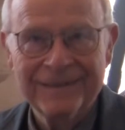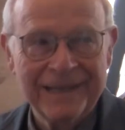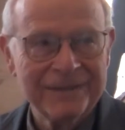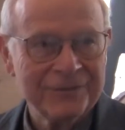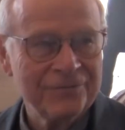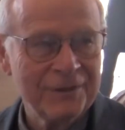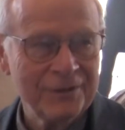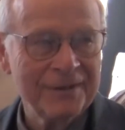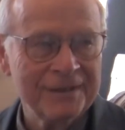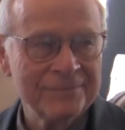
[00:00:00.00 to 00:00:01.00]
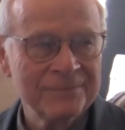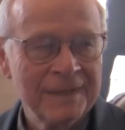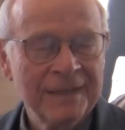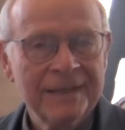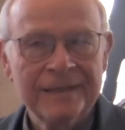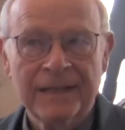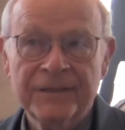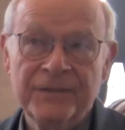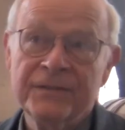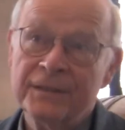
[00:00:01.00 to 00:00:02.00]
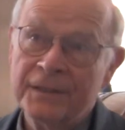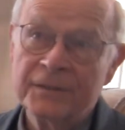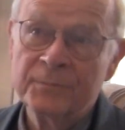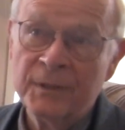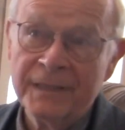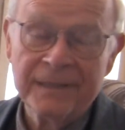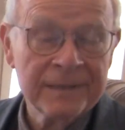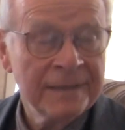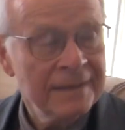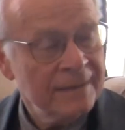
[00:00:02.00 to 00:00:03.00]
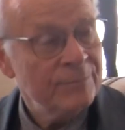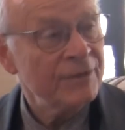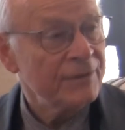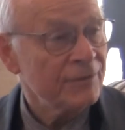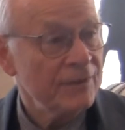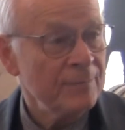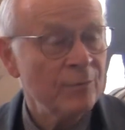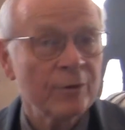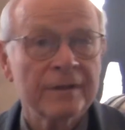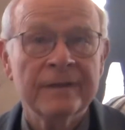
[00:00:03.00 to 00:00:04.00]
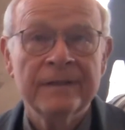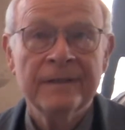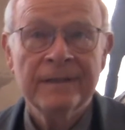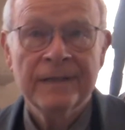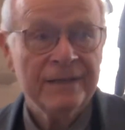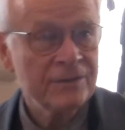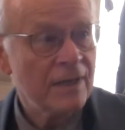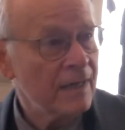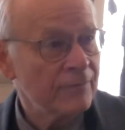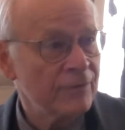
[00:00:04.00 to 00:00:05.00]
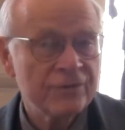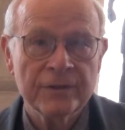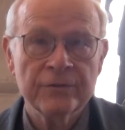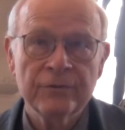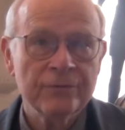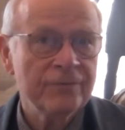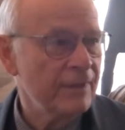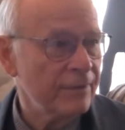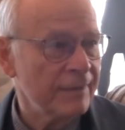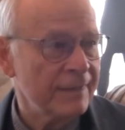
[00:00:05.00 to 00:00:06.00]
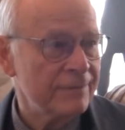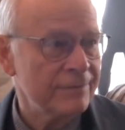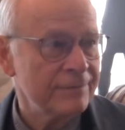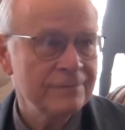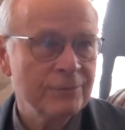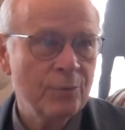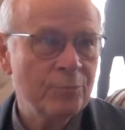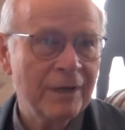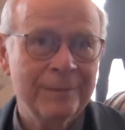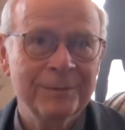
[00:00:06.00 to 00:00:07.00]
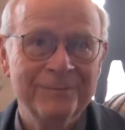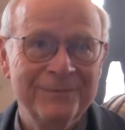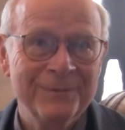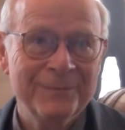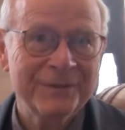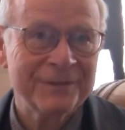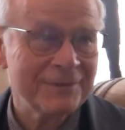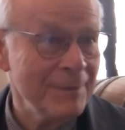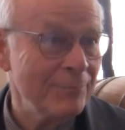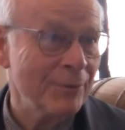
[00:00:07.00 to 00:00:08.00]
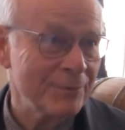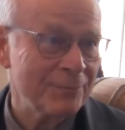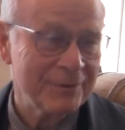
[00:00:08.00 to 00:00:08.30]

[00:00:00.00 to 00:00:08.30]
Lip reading: as a figurehead. Now, it's easily explained. Mystic Seaport has carvers that do figureheads. No problem for Mystic Seaport.